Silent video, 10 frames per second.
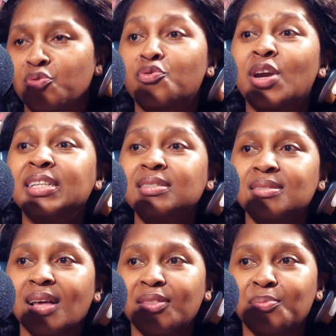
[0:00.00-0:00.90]

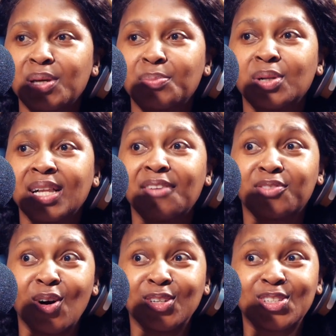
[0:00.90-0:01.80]
friends. Other people
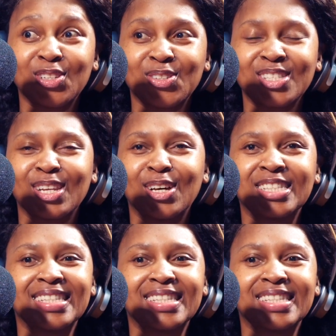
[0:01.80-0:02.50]
have gone to your salons.